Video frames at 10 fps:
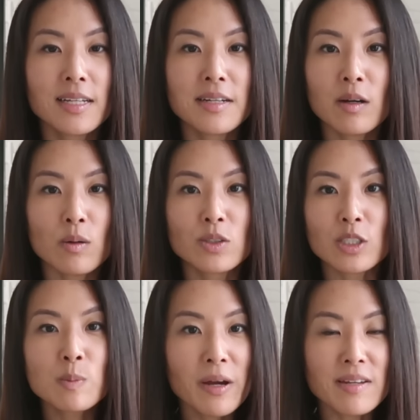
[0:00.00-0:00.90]
Now,
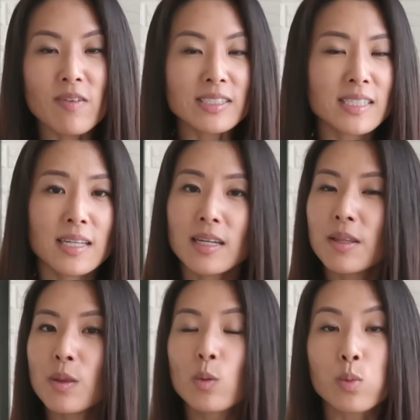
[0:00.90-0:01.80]
just by investing
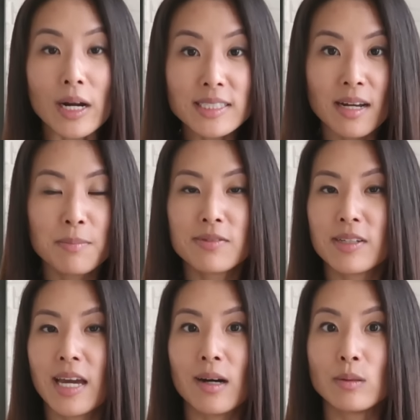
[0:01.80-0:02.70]
in the right type of
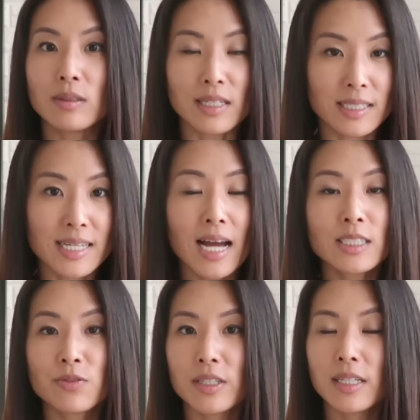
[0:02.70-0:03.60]
account, like a
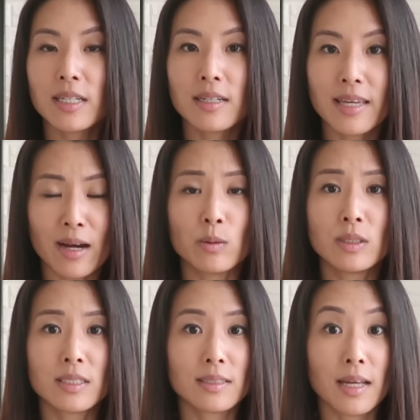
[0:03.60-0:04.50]
tax-free
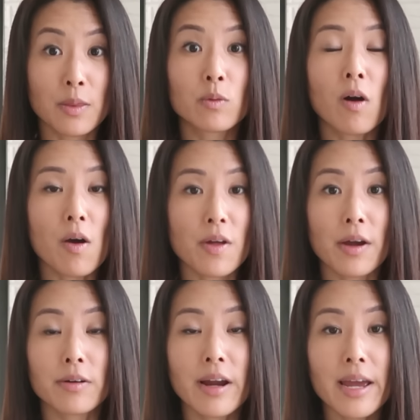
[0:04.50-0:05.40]
account, like the Roth
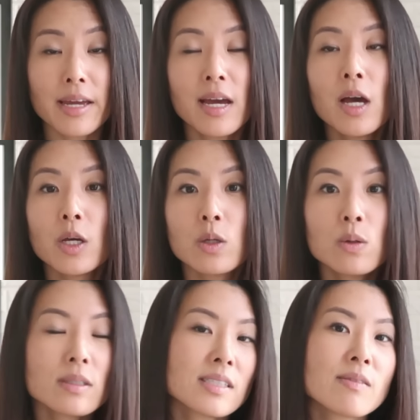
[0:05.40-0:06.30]
IRA, you
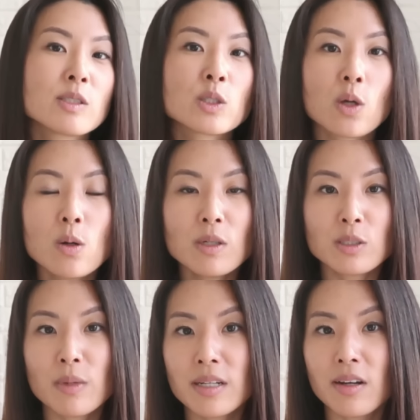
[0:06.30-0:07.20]
will save so much
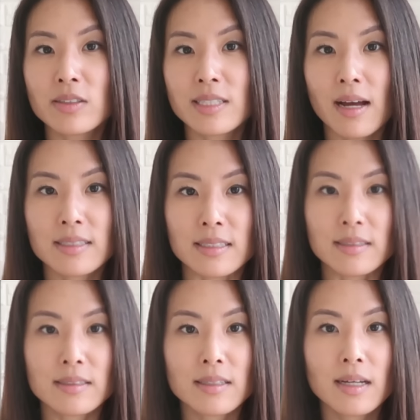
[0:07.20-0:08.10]
money on
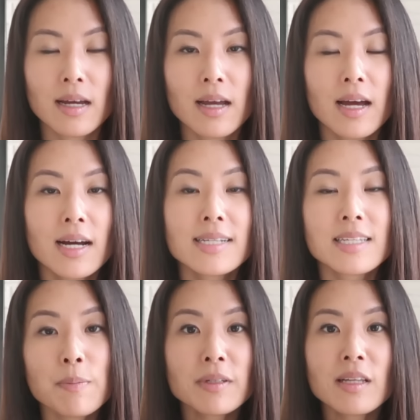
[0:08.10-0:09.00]
taxes.
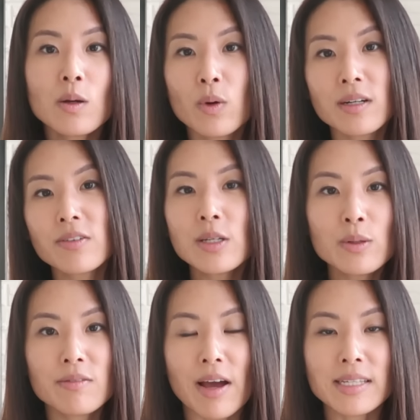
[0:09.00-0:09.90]
Typically, whenever you
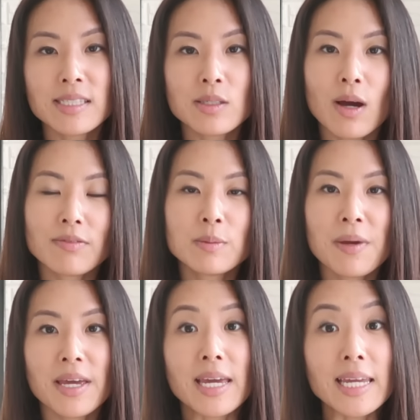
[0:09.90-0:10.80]
invest, you have to
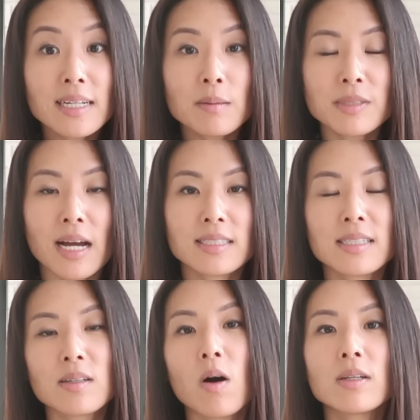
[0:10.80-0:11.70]
pay income
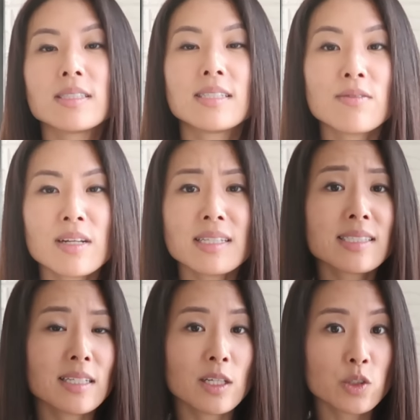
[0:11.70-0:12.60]
taxes on dividends
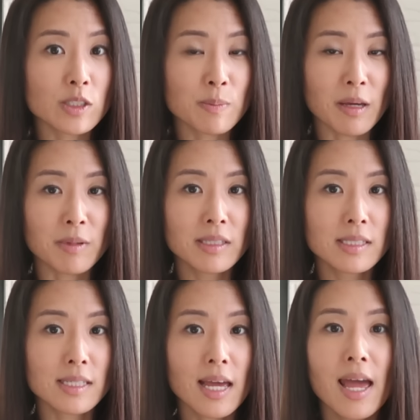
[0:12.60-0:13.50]
and interest payments,